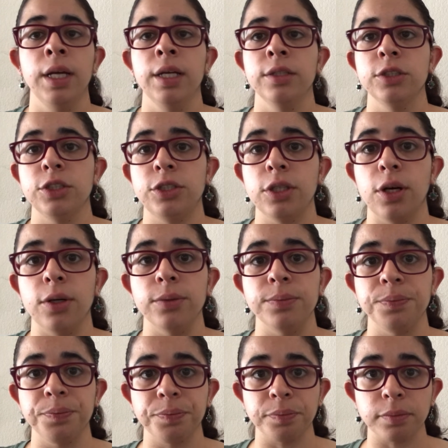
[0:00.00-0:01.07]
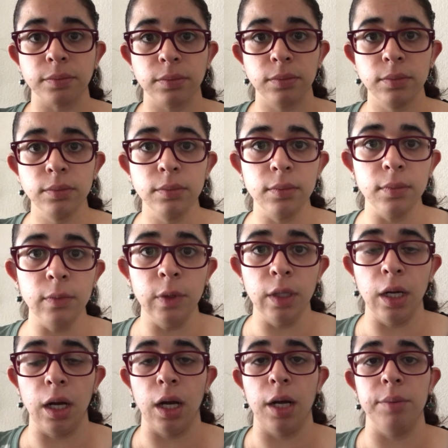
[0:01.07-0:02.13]
So
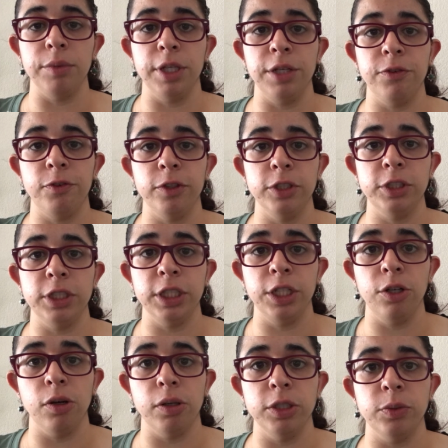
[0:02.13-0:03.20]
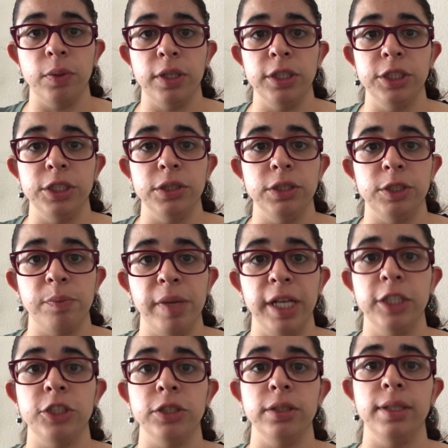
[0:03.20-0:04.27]
the first thing you always want to do is
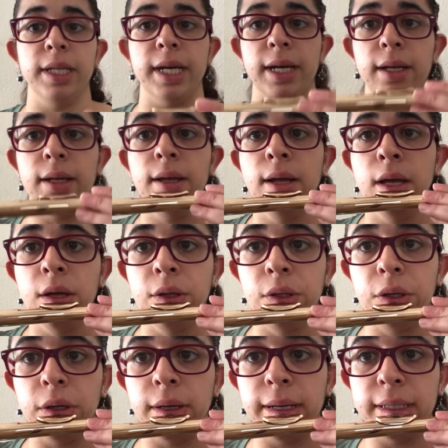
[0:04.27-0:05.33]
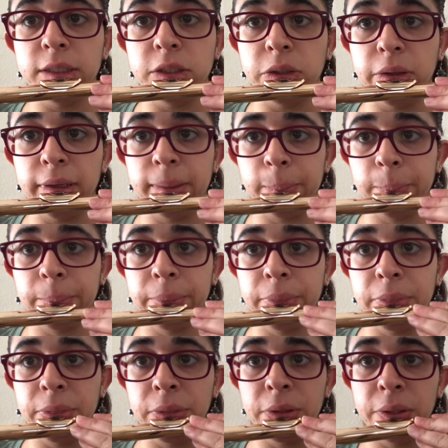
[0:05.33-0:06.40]
make sure that your head joint
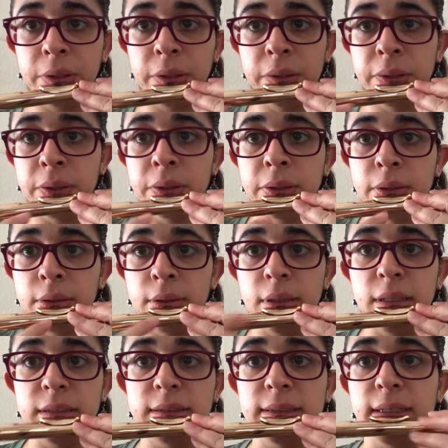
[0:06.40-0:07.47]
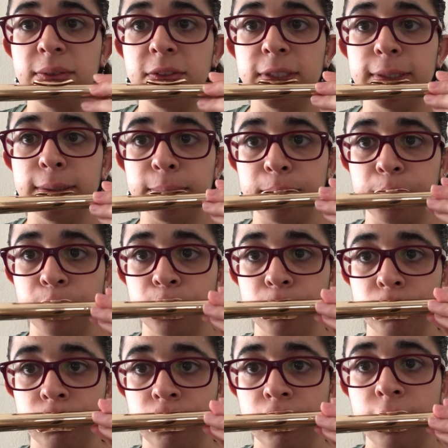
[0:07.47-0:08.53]
is never
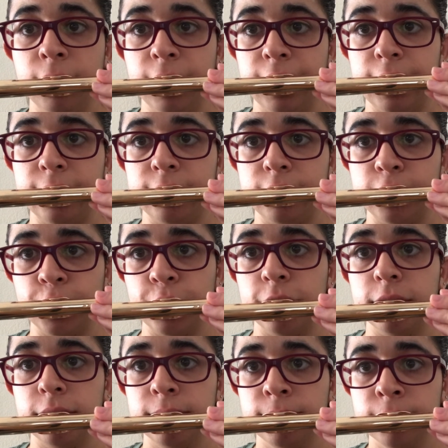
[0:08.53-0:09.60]
like turned,